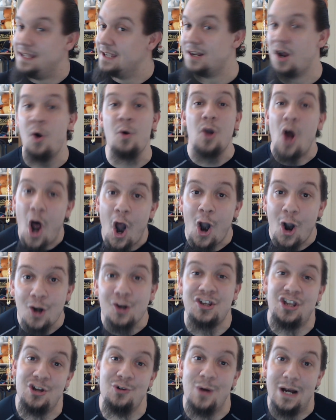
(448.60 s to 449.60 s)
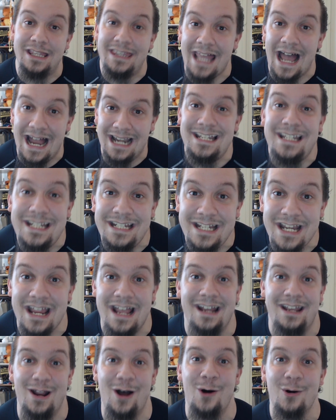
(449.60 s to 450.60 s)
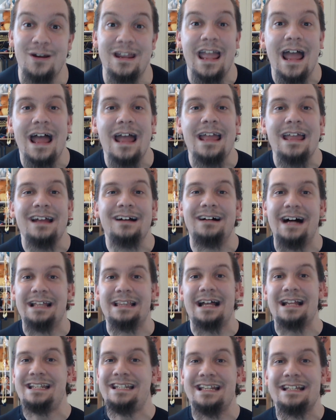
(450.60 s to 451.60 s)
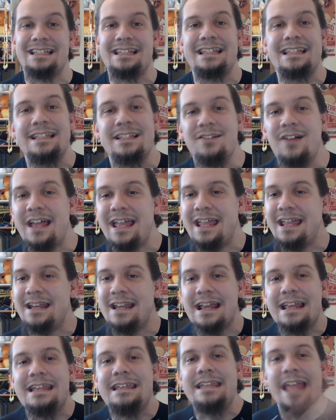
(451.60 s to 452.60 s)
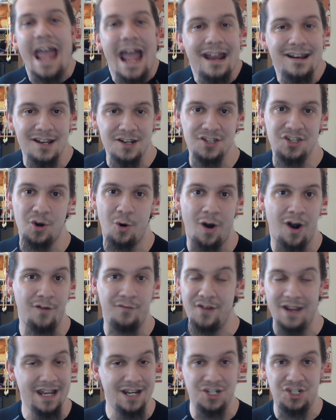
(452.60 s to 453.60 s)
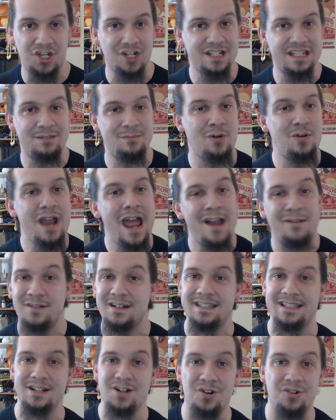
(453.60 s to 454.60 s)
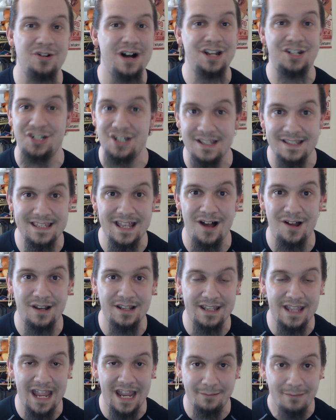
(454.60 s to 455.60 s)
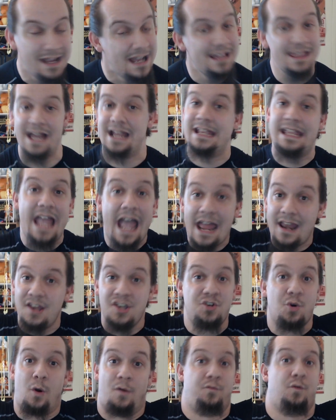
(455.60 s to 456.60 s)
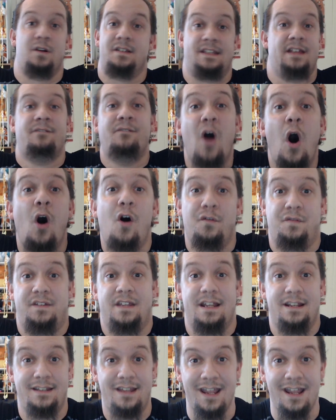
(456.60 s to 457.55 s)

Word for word: You don't argue with that shit, okay? Like, that shit's slain Ganondorf in just about every single Legend of Zelda game that Ganondorf was involved in,